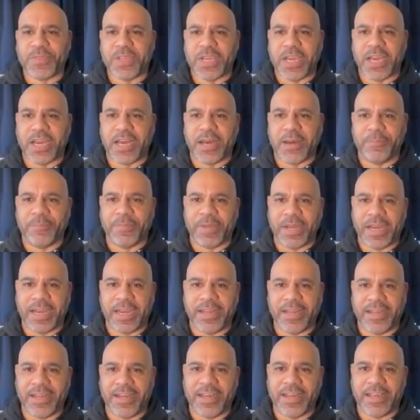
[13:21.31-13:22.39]

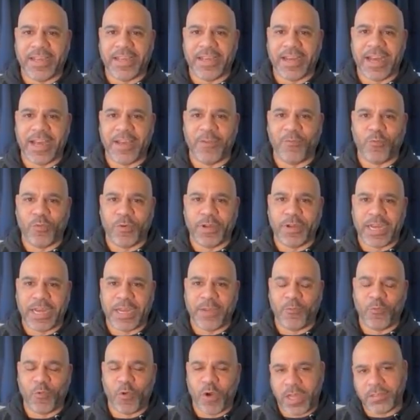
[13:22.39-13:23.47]
I
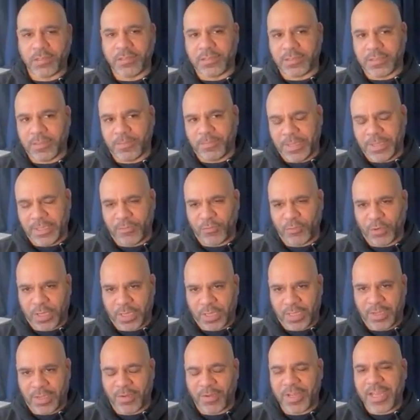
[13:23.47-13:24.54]
want to be
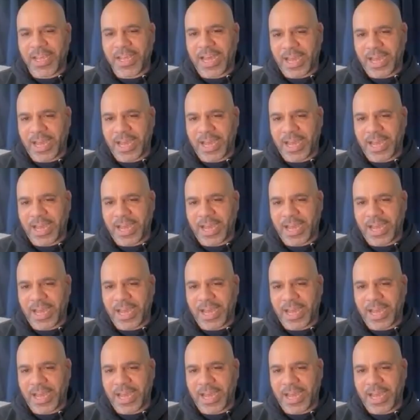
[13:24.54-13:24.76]
Grillo.